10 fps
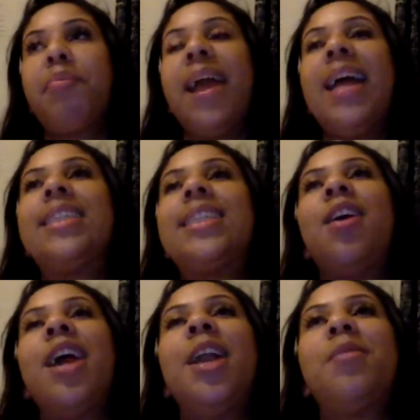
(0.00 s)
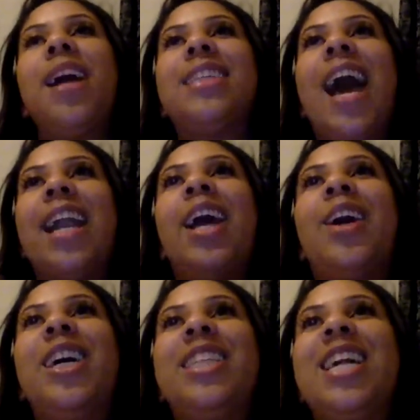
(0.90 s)
And so, anyways, I
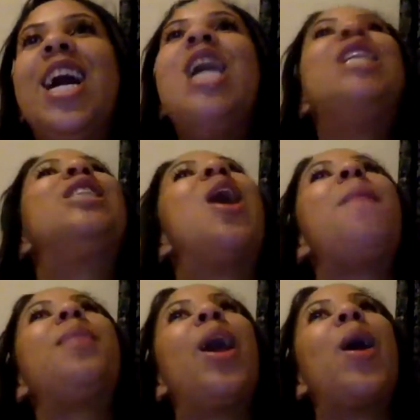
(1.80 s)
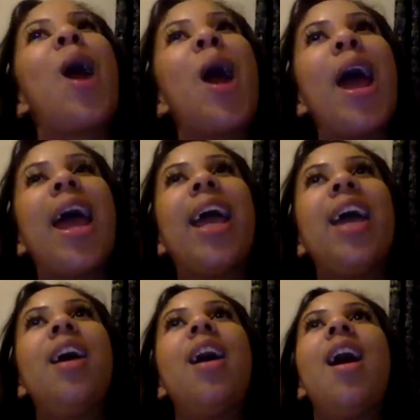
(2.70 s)
digress. So I'm like, all right,
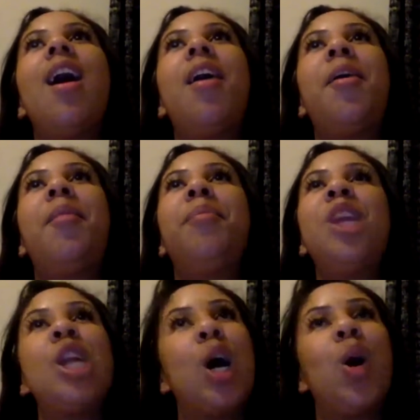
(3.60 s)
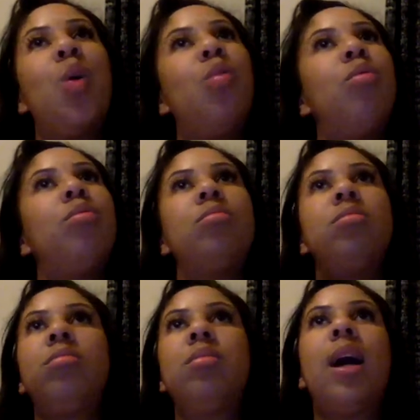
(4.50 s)
um, you know,
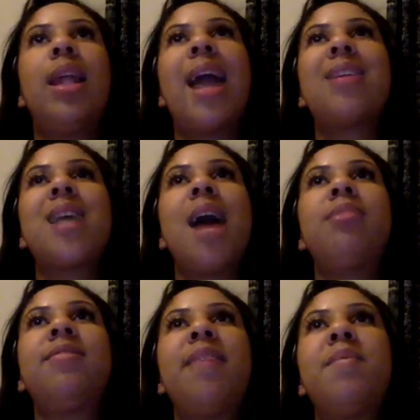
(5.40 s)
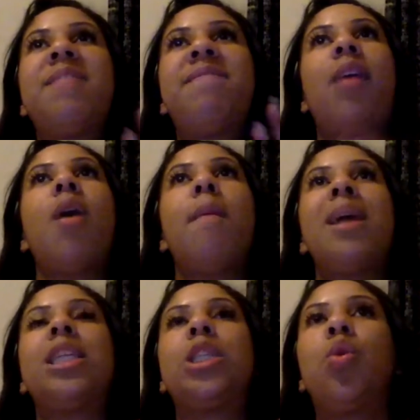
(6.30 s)
a lot of times if they've been following
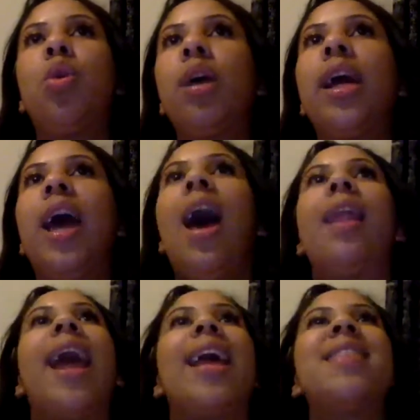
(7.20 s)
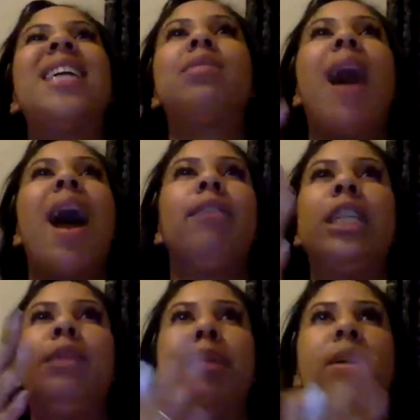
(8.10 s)
my story, like, and that's why I
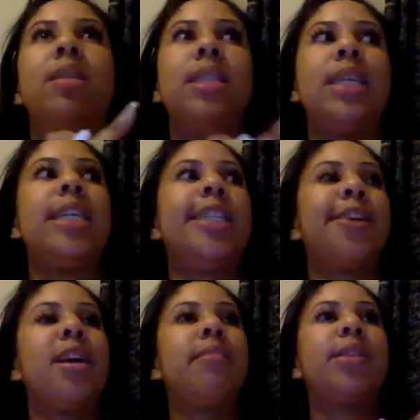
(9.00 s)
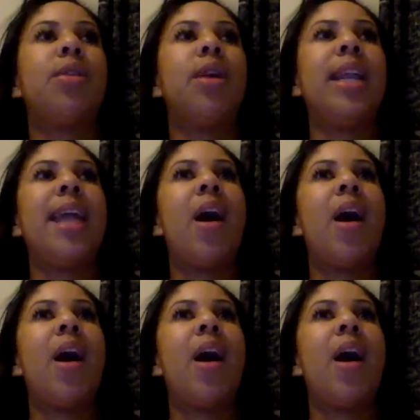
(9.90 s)
really build in the Instagram story now.